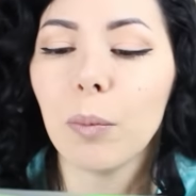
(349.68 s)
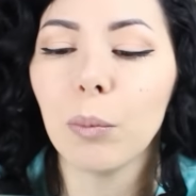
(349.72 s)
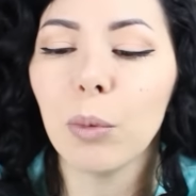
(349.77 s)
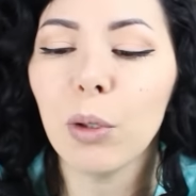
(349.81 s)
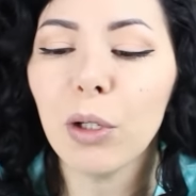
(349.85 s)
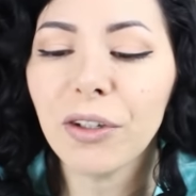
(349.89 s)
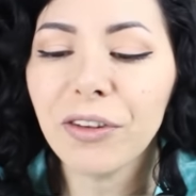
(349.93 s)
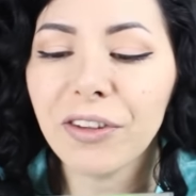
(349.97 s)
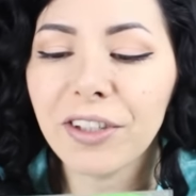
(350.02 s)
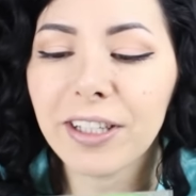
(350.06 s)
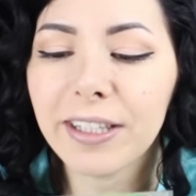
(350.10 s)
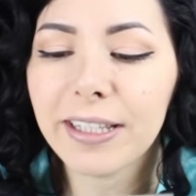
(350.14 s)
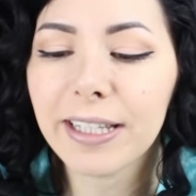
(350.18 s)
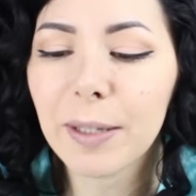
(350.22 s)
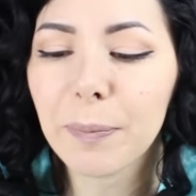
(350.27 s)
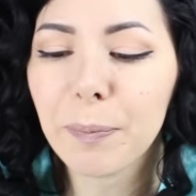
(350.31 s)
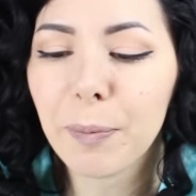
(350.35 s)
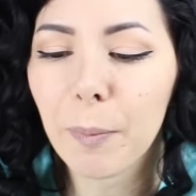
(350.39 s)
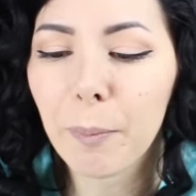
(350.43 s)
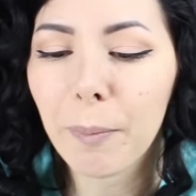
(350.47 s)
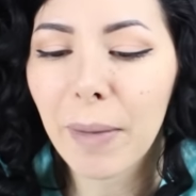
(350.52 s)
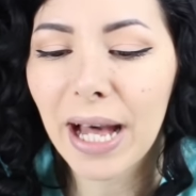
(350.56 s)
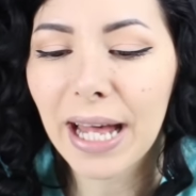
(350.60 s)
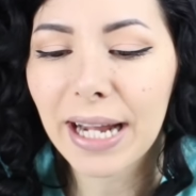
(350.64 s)

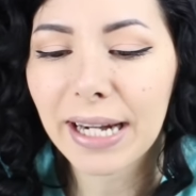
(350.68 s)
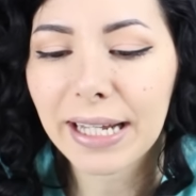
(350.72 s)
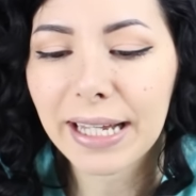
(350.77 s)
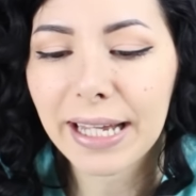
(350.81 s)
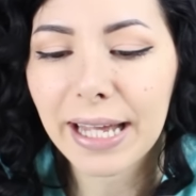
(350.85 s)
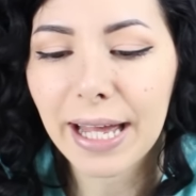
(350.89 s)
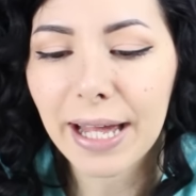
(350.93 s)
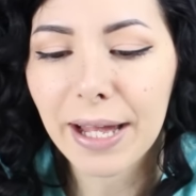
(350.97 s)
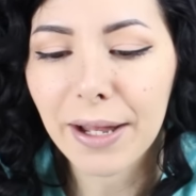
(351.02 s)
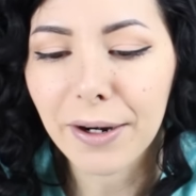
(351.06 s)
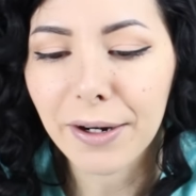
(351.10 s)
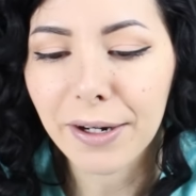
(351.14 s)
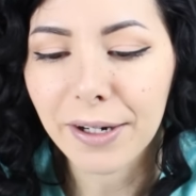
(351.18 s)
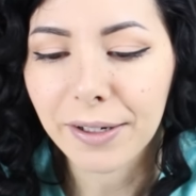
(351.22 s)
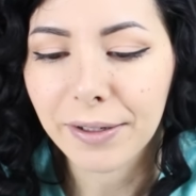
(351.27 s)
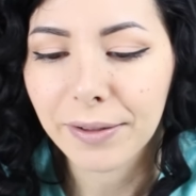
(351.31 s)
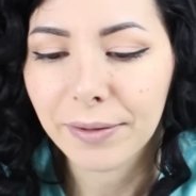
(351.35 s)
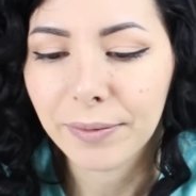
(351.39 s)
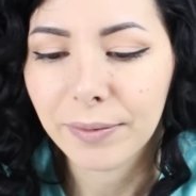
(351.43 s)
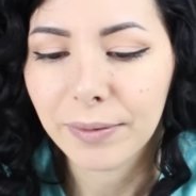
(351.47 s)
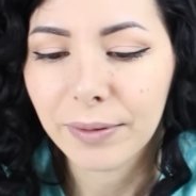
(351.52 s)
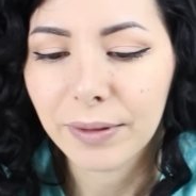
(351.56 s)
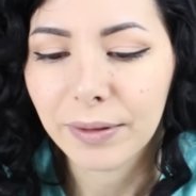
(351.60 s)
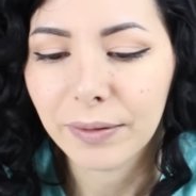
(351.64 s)
Multi-tip marker.
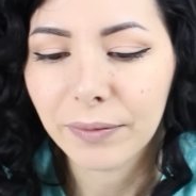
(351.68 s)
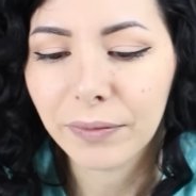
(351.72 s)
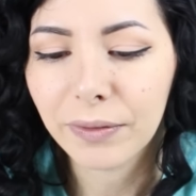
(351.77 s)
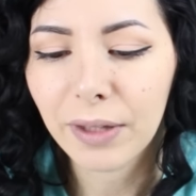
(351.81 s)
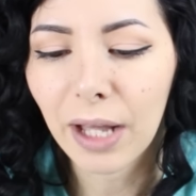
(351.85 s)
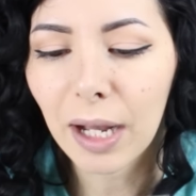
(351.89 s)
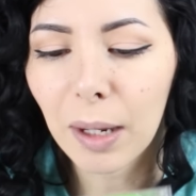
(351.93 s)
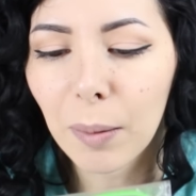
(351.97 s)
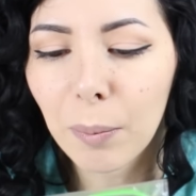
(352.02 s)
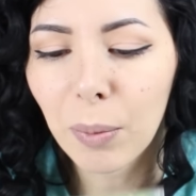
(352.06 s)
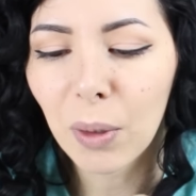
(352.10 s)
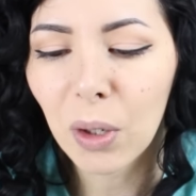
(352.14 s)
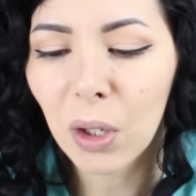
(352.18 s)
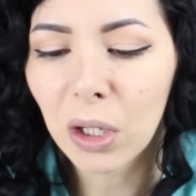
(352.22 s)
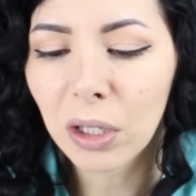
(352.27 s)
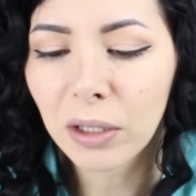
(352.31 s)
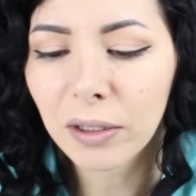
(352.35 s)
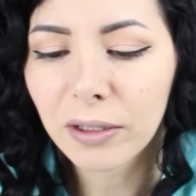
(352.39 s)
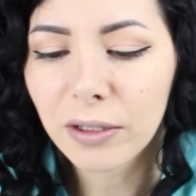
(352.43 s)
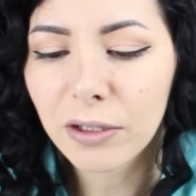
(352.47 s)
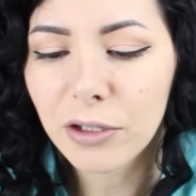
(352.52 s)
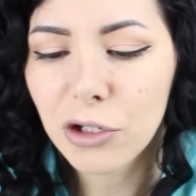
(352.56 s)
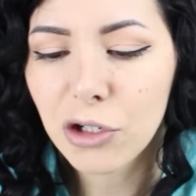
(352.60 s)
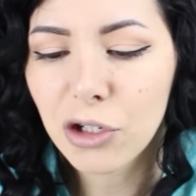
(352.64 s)

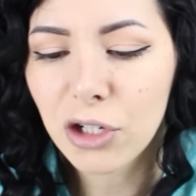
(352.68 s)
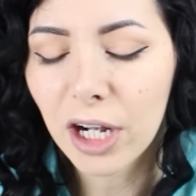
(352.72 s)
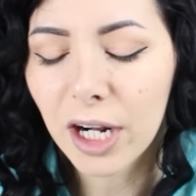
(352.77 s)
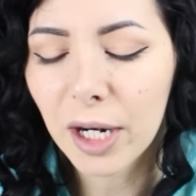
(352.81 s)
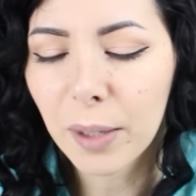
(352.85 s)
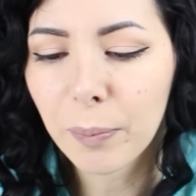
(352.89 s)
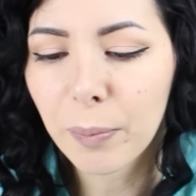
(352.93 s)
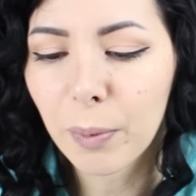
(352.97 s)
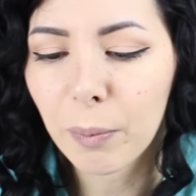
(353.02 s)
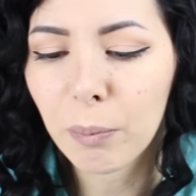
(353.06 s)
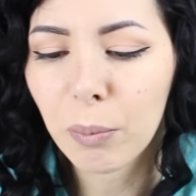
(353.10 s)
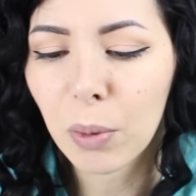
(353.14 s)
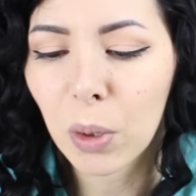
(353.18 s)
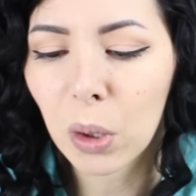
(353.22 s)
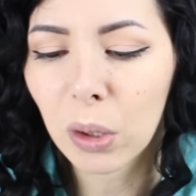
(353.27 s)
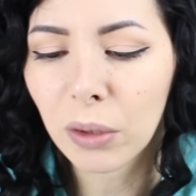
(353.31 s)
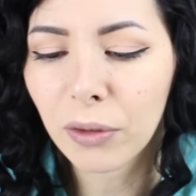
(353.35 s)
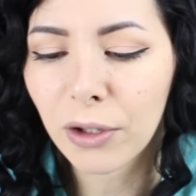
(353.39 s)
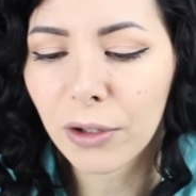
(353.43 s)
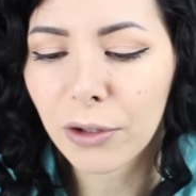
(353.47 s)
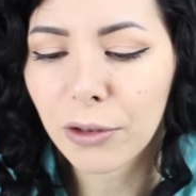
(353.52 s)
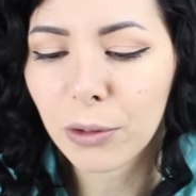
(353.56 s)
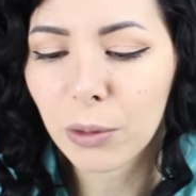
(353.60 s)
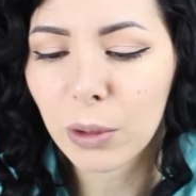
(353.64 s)
Double sharp
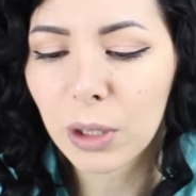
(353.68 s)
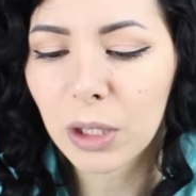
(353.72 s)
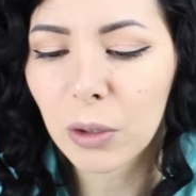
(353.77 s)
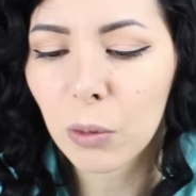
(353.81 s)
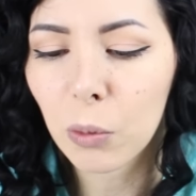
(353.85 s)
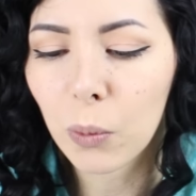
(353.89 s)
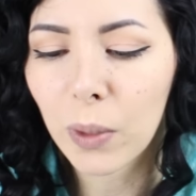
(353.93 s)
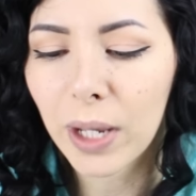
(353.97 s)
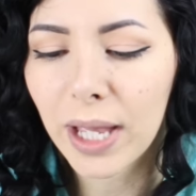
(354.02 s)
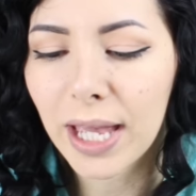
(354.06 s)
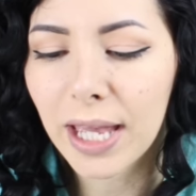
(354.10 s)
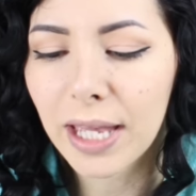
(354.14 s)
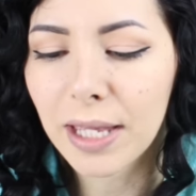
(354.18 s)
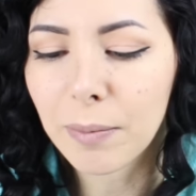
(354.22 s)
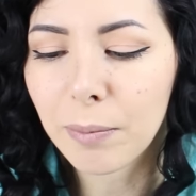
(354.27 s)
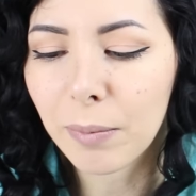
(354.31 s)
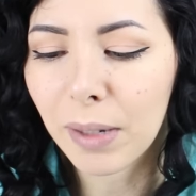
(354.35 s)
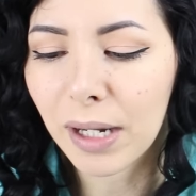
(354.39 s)
bold three-way